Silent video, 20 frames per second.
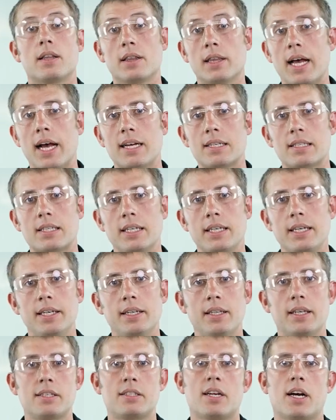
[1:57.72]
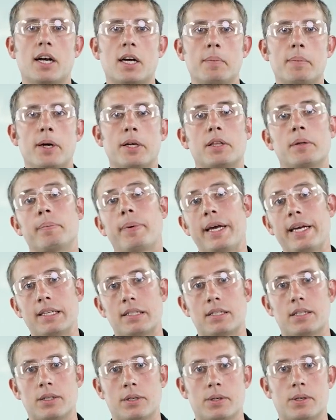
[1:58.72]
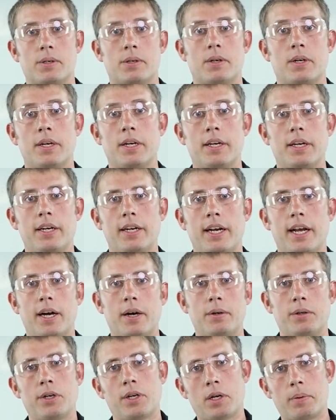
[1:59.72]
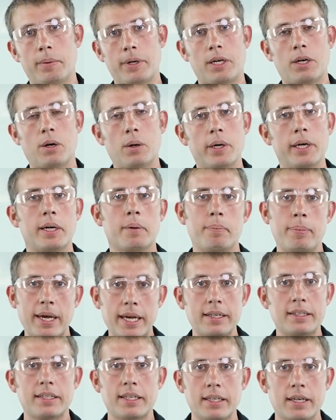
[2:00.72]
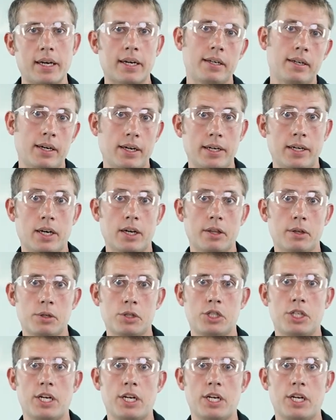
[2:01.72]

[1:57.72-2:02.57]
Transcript: Lastly, let's talk about the paint suit. Now, you're gonna be going and painting on all those